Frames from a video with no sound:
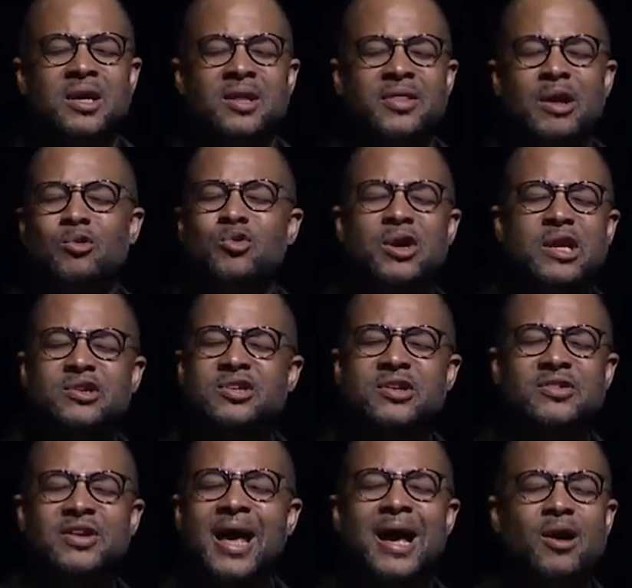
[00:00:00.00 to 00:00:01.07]
that
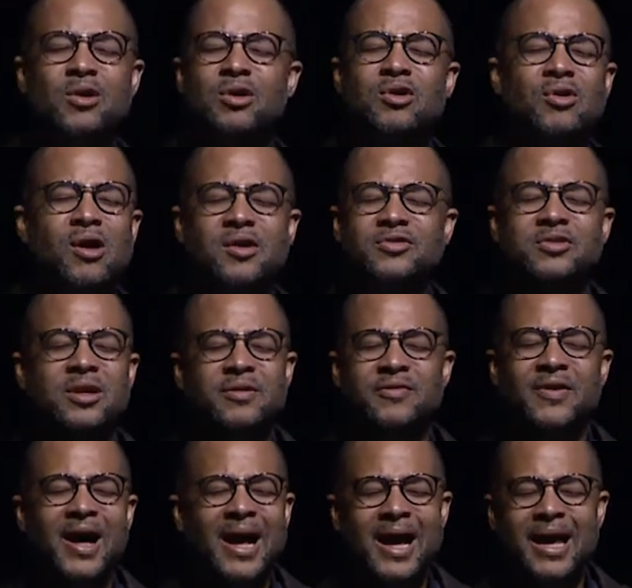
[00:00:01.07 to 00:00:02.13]
reaches out across the
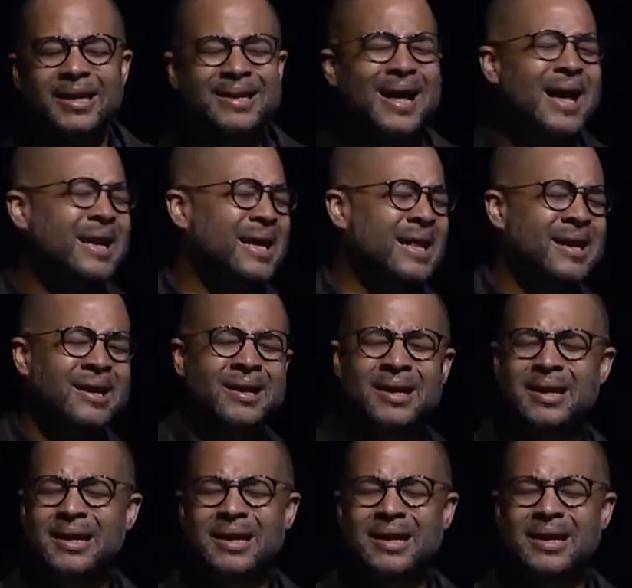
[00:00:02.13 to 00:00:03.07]
divide, not in a